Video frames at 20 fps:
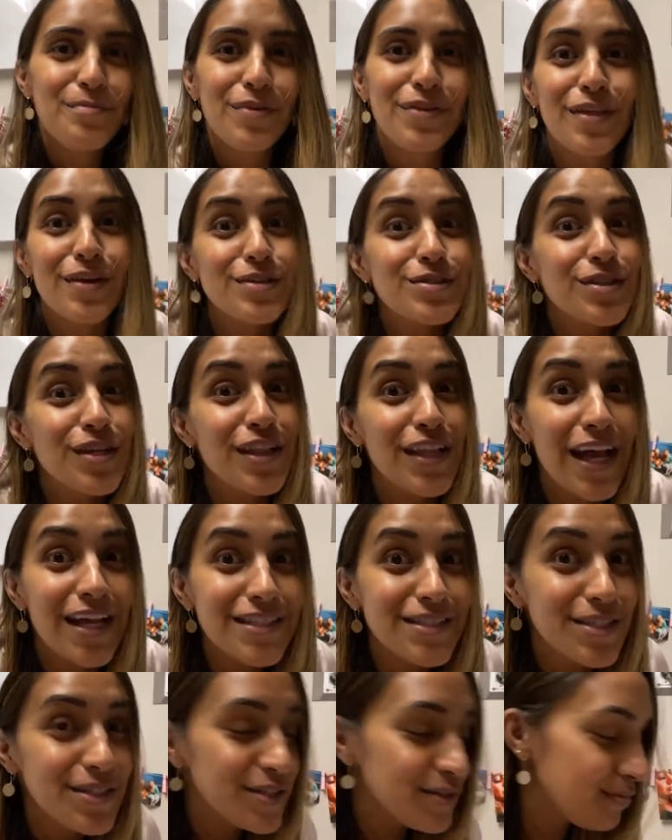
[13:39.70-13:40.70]
but there's a
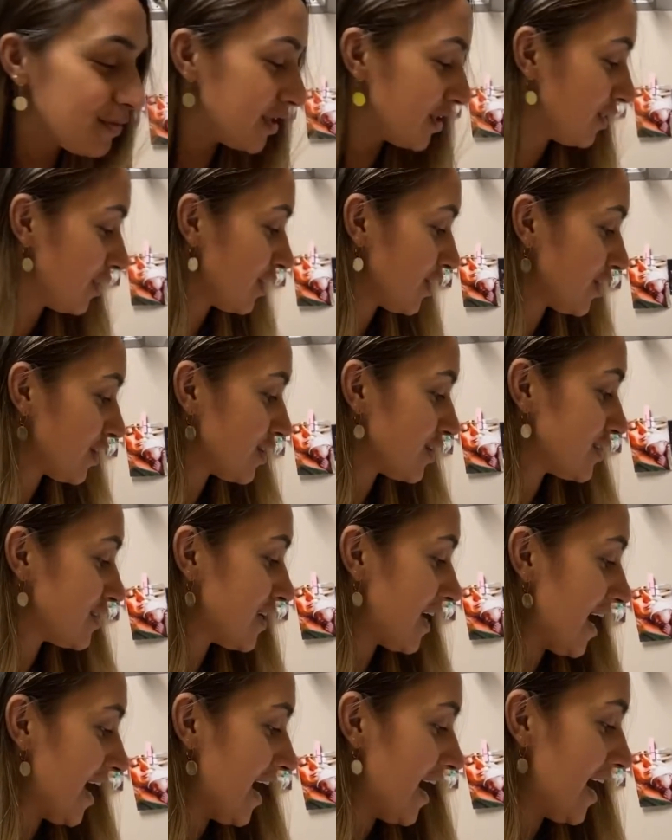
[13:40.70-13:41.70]
lesson to be learned
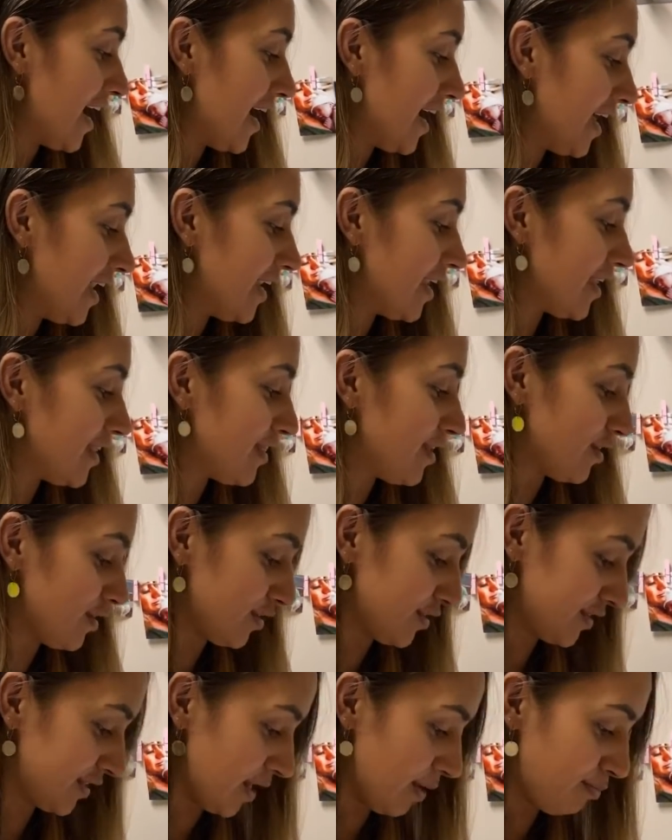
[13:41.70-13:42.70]
and
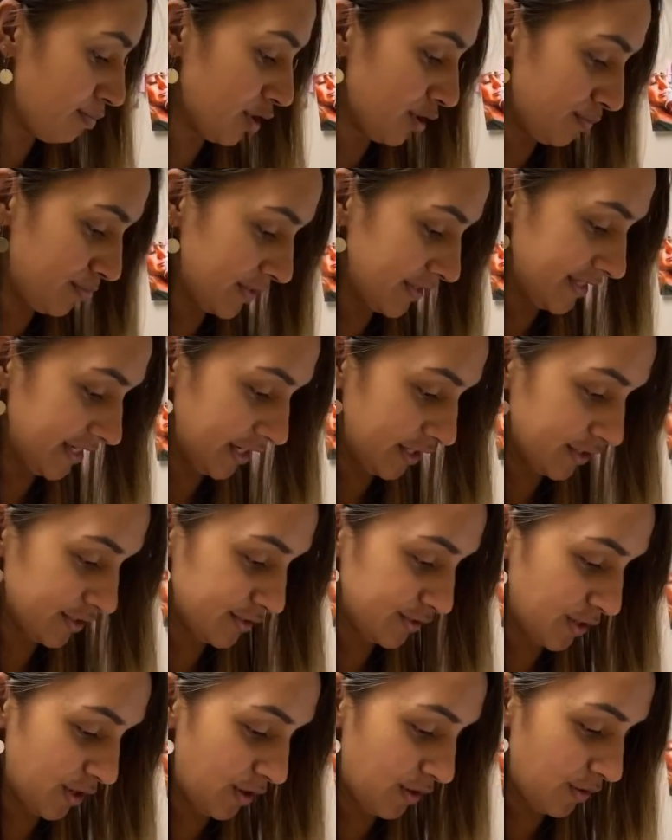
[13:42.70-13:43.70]
there's a purpose here.
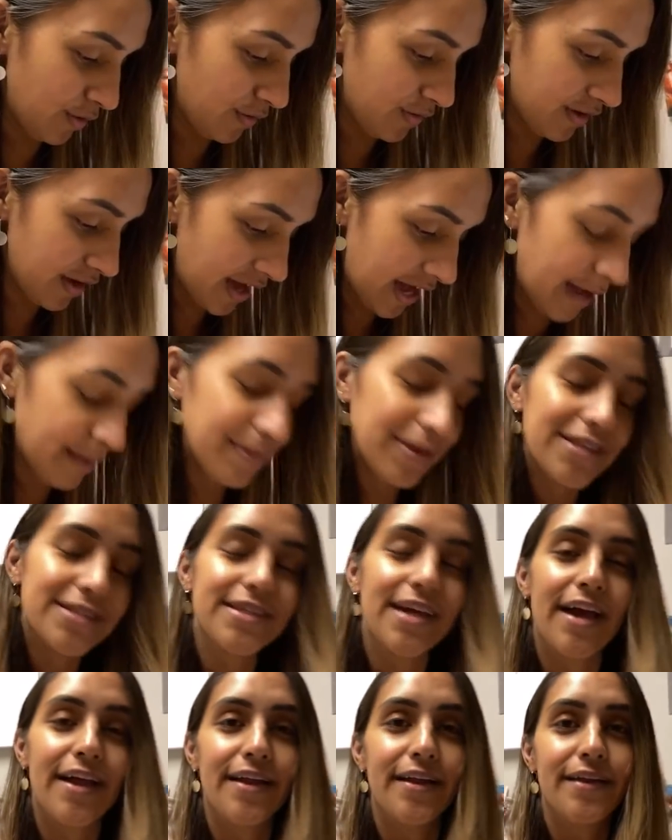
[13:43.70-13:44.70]
So I'm
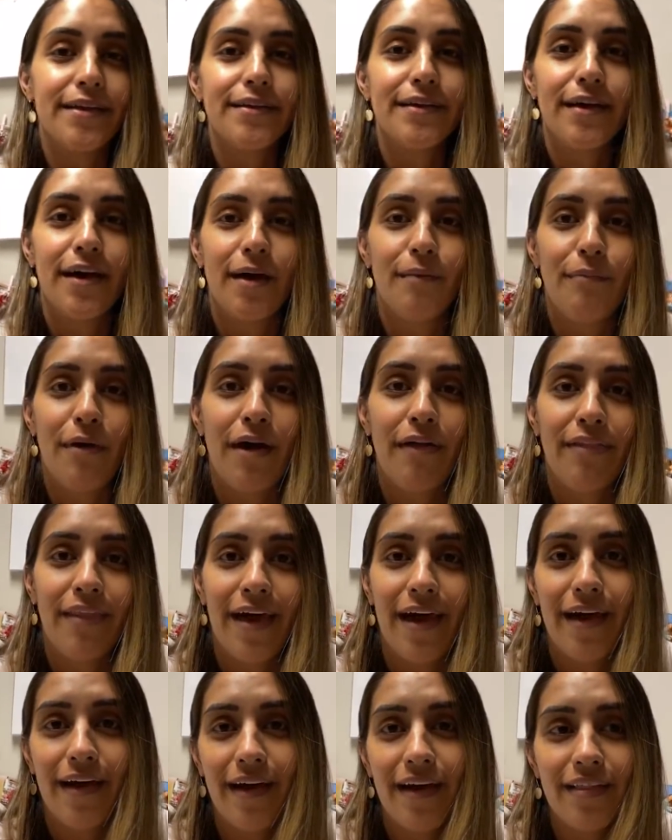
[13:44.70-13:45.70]
excited about
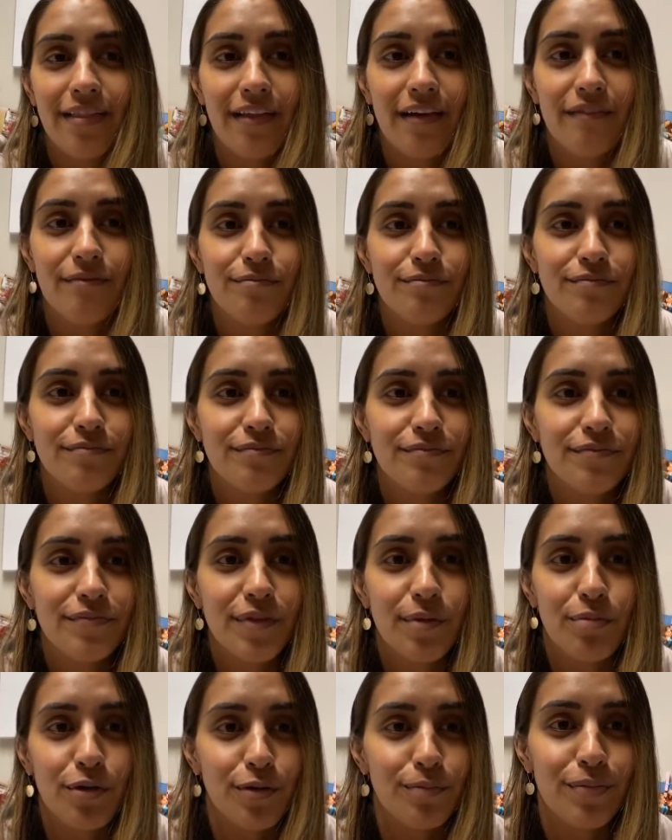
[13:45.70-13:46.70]
that. I love
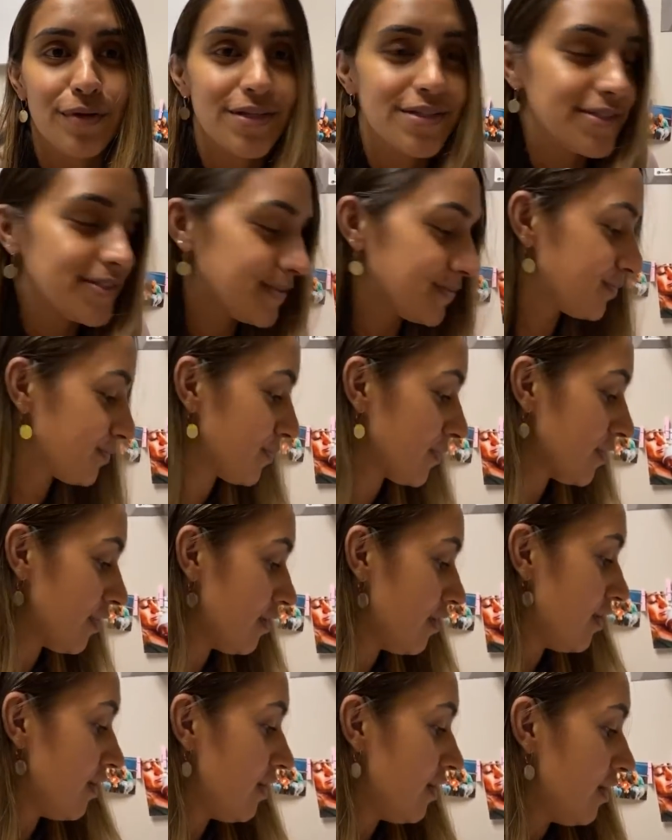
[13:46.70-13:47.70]
the purpose.
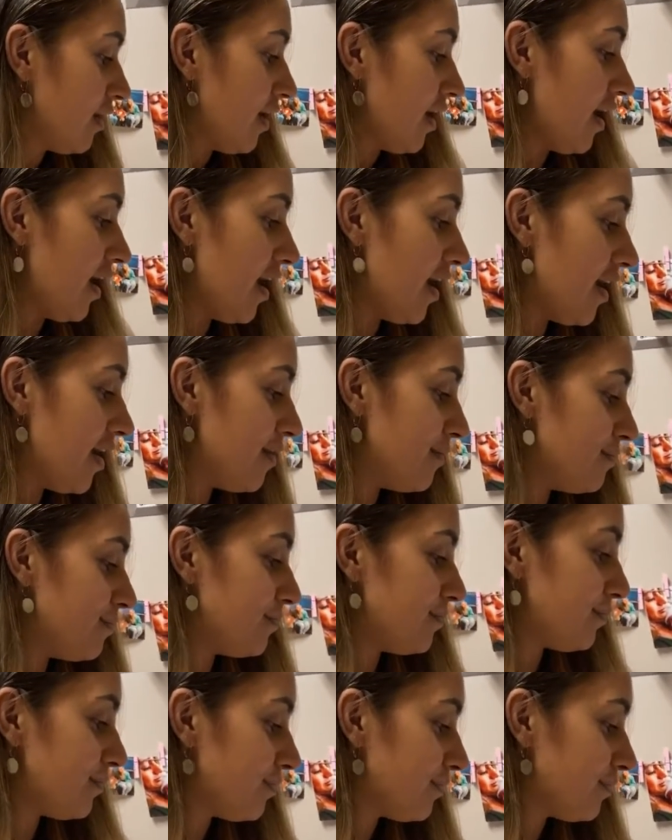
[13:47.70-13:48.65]
Um,